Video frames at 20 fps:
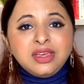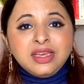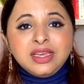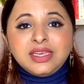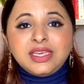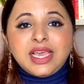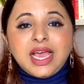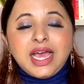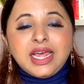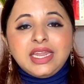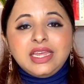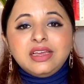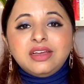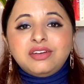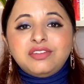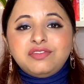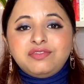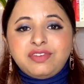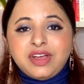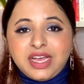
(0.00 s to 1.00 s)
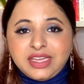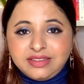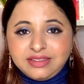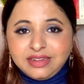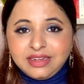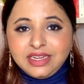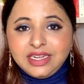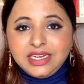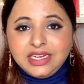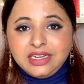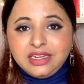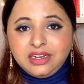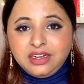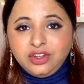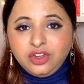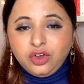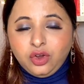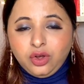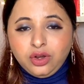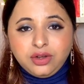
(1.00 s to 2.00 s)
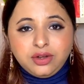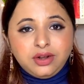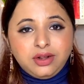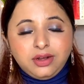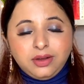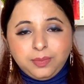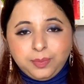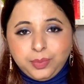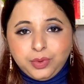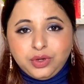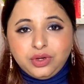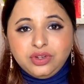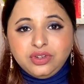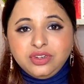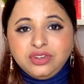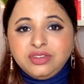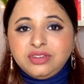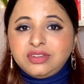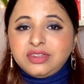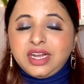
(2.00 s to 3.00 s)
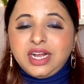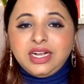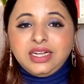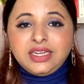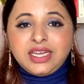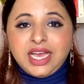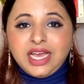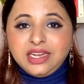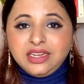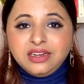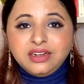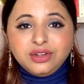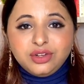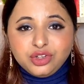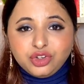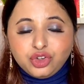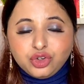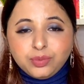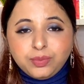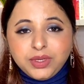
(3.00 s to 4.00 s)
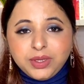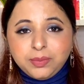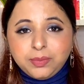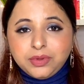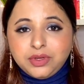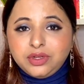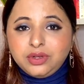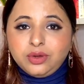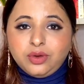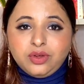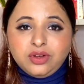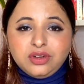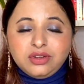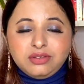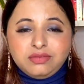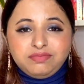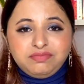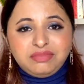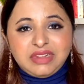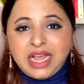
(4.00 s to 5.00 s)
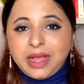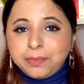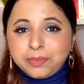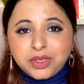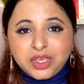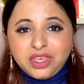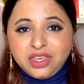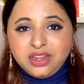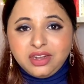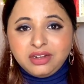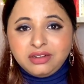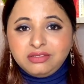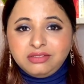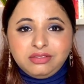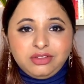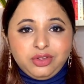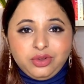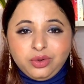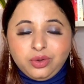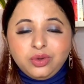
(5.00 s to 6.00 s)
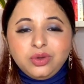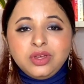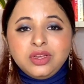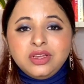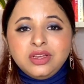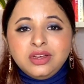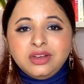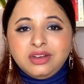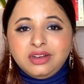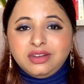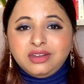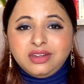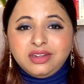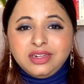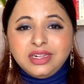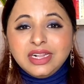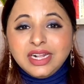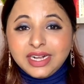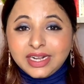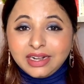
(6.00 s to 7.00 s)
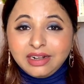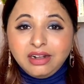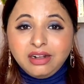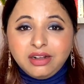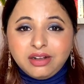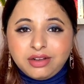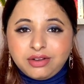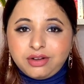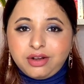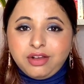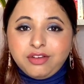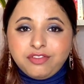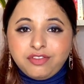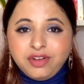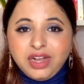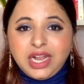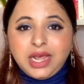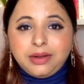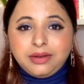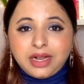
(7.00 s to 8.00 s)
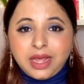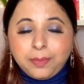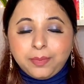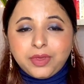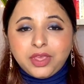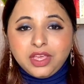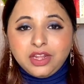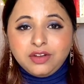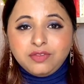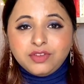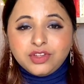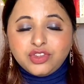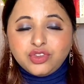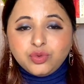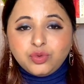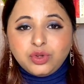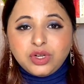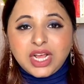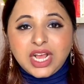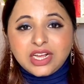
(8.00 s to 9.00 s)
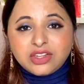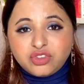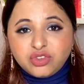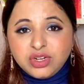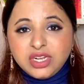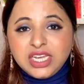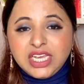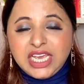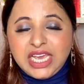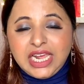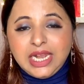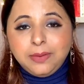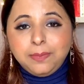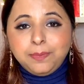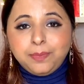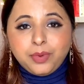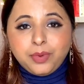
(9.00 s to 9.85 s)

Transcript: carry a Vaseline in your uh, purse and carry a tissue paper or a napkin, you know, a little rough napkin which would actually help